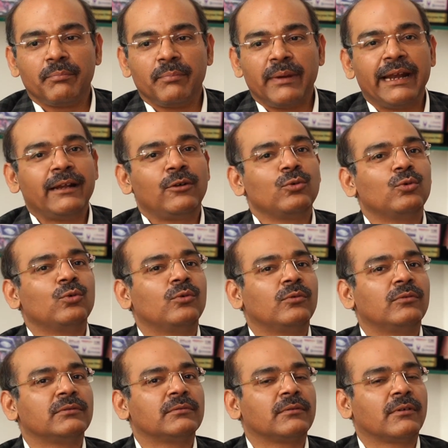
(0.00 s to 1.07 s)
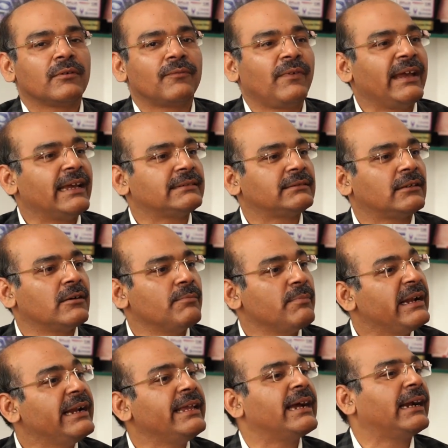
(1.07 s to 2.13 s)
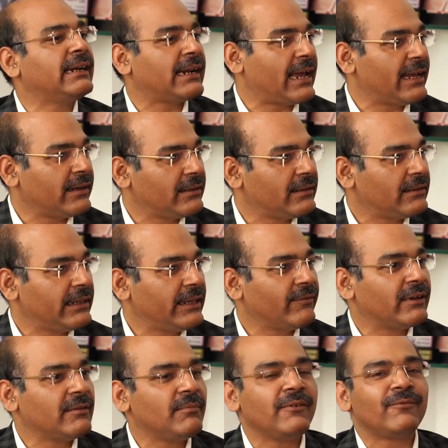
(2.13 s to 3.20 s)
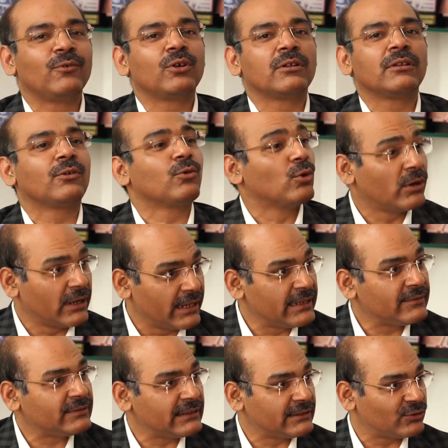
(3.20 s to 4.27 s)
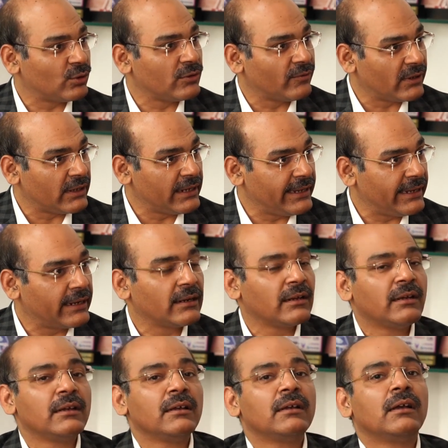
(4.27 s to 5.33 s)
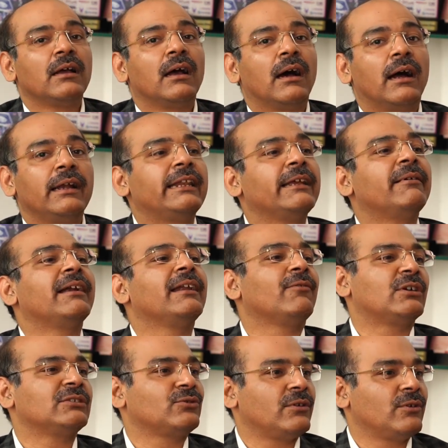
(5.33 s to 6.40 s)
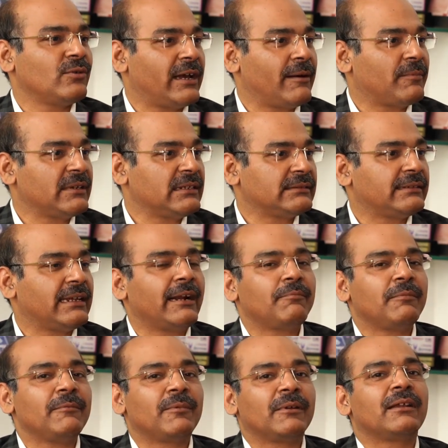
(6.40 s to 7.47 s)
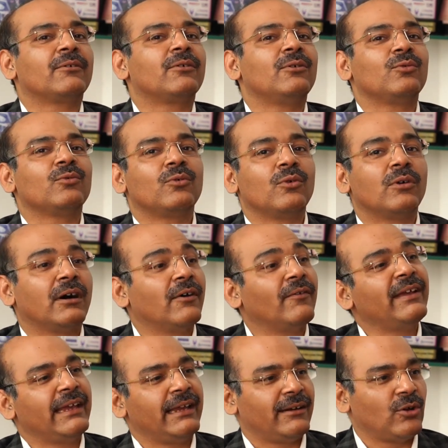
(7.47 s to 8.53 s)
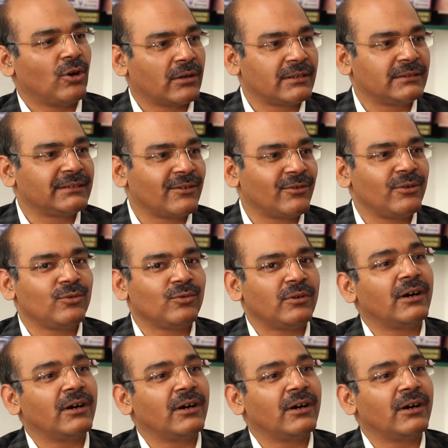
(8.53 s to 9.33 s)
made to face a media trial even before the court gives its own verdict, ultimately what's going to happen is that people are going to go away, doctors are going to